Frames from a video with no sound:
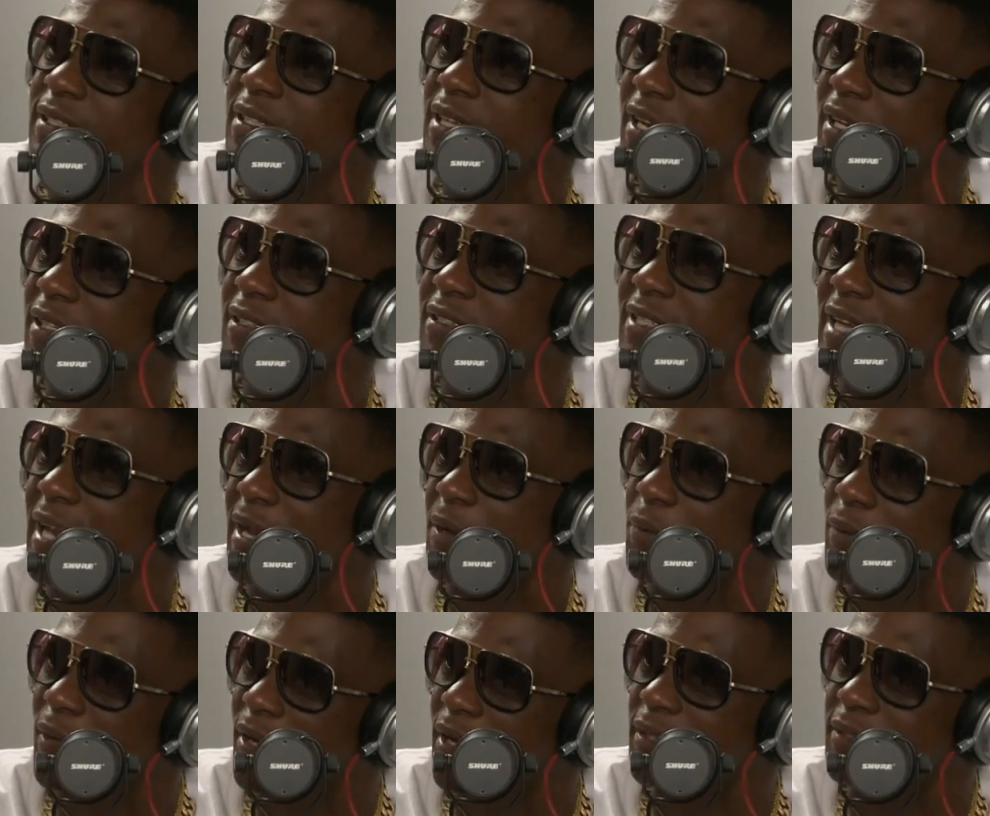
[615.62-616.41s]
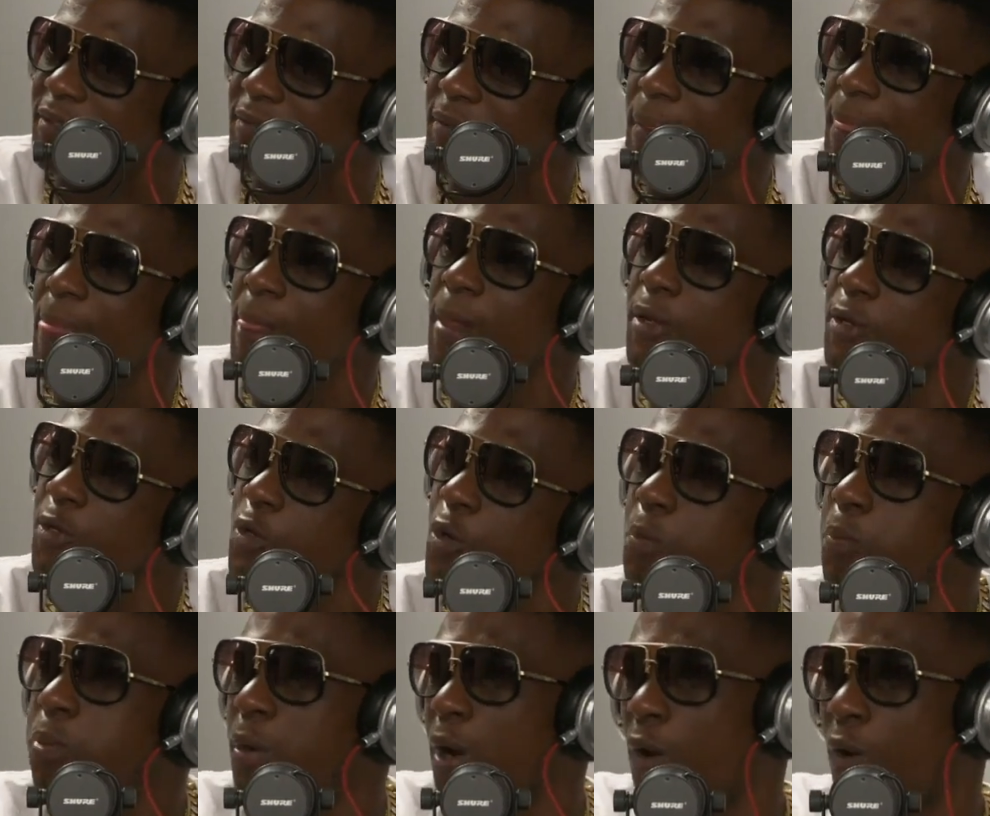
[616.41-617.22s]
contact with us,
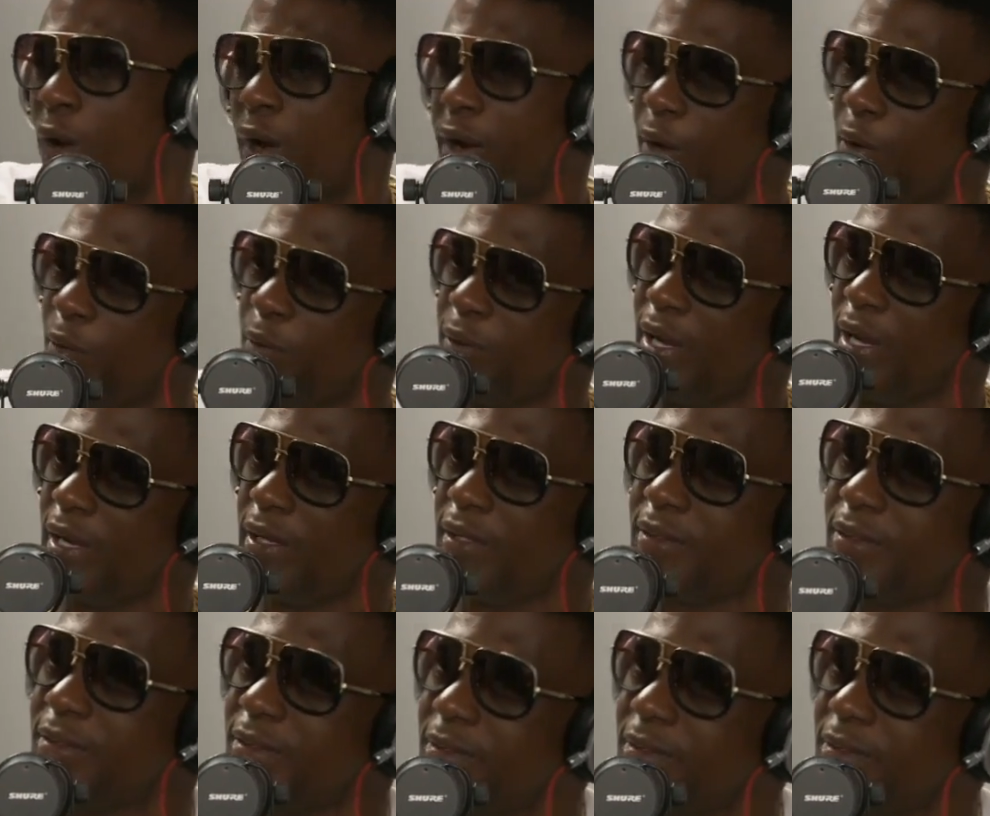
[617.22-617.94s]
you blowing on us.